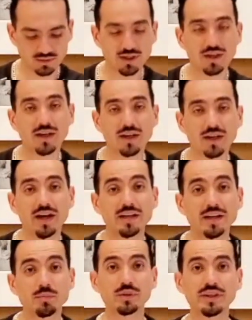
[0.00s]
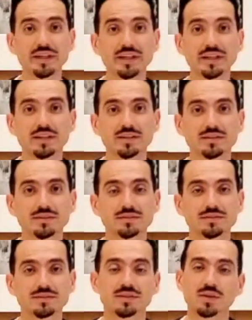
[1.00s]
And number 3.
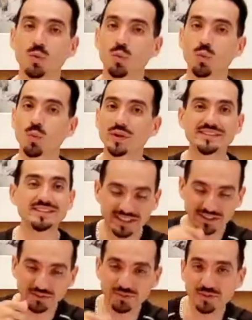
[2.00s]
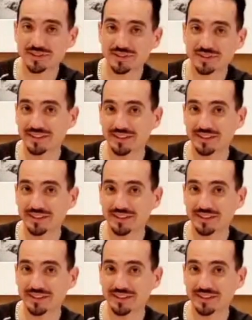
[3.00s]
What did they eat for dinner?